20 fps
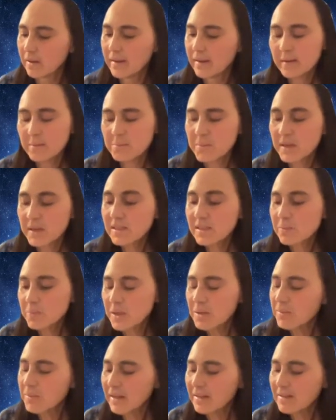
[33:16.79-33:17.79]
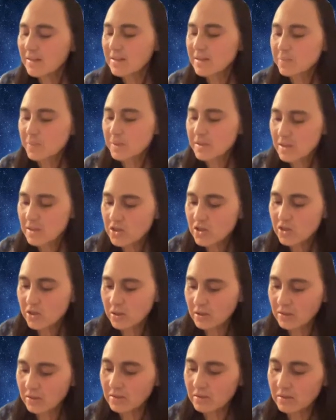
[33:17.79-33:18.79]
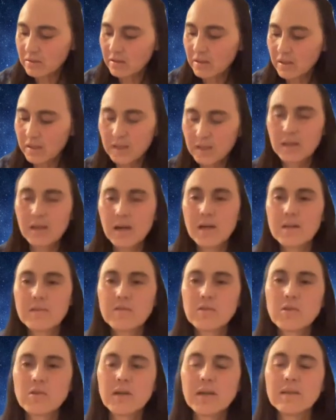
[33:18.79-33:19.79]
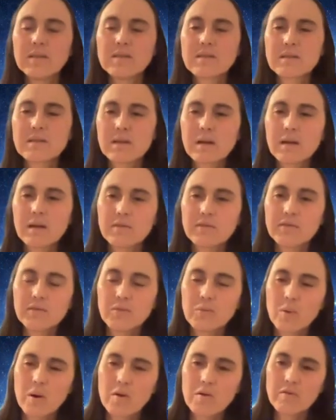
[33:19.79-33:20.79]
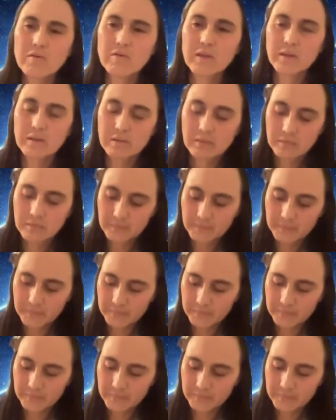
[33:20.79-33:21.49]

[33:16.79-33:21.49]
It must be my disposition out of green stuff woven.